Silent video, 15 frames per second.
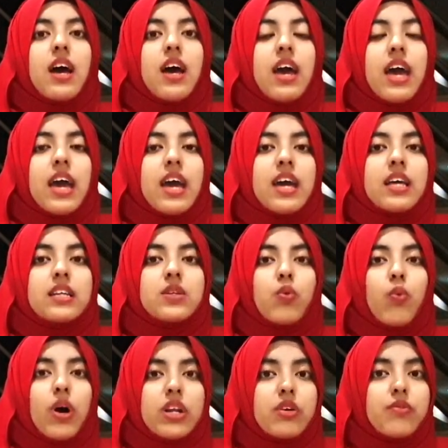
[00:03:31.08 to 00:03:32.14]

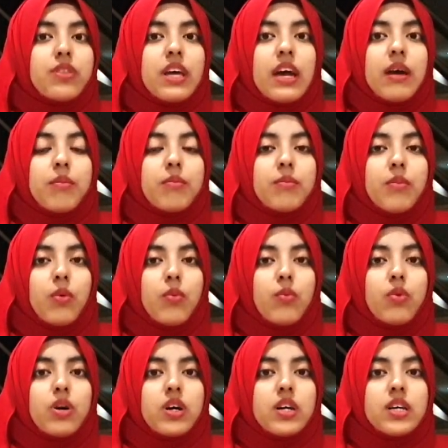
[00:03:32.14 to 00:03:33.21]
and one of them
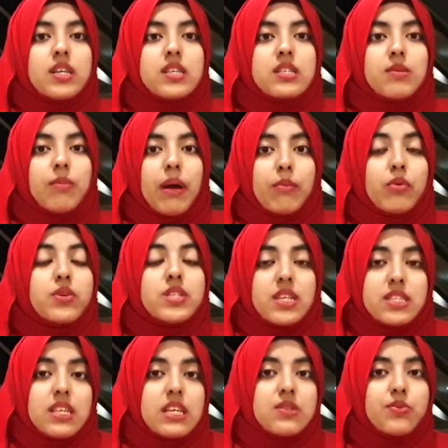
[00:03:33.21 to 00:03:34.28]
was my most
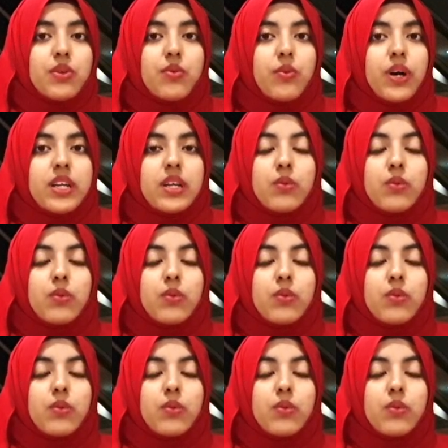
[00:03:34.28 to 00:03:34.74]
successful one.